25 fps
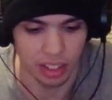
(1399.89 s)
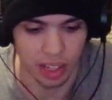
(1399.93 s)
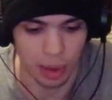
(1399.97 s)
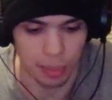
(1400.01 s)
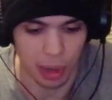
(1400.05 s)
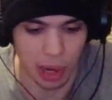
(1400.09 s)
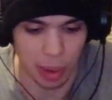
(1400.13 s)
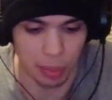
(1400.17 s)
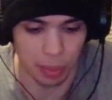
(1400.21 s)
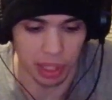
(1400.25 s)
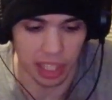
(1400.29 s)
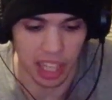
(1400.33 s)
I
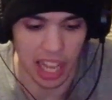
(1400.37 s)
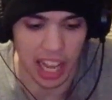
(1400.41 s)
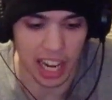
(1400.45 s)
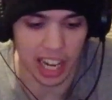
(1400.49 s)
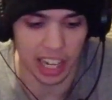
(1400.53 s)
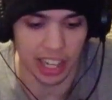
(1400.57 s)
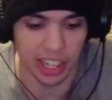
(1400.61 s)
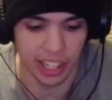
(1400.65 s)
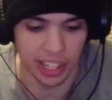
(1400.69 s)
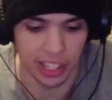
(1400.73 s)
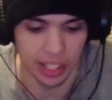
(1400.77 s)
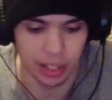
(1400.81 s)
mean, I'm glad
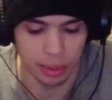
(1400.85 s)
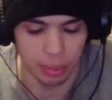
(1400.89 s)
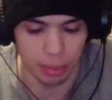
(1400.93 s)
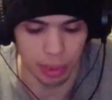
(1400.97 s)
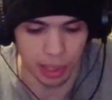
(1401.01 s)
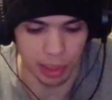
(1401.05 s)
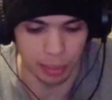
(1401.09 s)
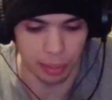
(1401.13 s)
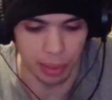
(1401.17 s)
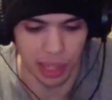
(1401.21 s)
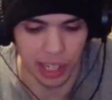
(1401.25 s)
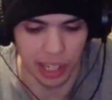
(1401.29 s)
I didn't,
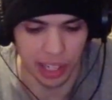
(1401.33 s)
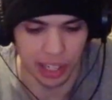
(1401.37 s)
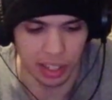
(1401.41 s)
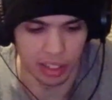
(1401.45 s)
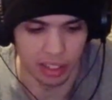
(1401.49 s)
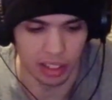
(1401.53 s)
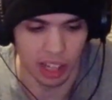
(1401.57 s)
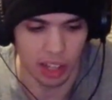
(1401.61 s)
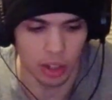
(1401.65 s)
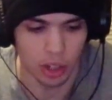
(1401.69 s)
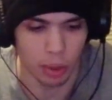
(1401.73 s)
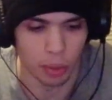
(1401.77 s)
but man,
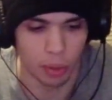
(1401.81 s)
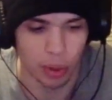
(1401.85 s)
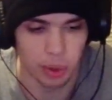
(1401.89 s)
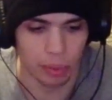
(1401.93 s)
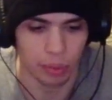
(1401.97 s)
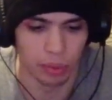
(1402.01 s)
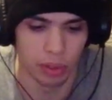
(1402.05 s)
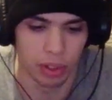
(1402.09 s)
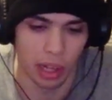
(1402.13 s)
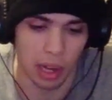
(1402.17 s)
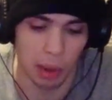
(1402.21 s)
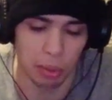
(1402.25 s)
I don't know what.